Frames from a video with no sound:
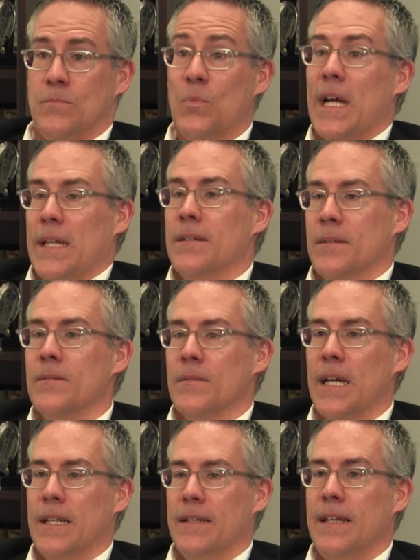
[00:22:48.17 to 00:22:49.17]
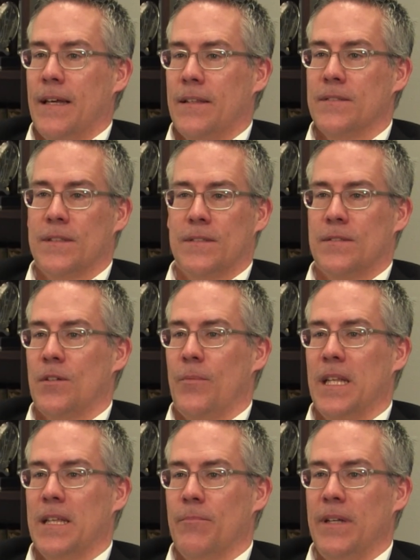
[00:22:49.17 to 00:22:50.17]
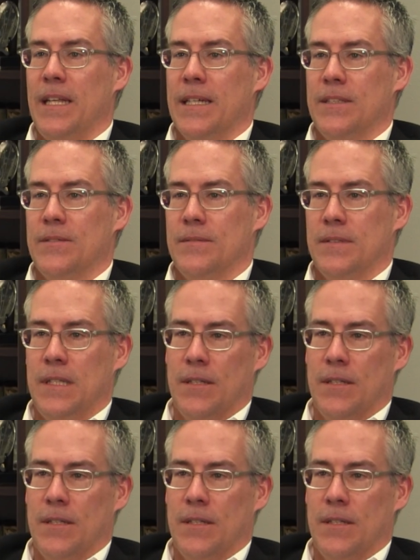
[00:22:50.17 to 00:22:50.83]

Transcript: Right, right. Yeah, there's so many competing, you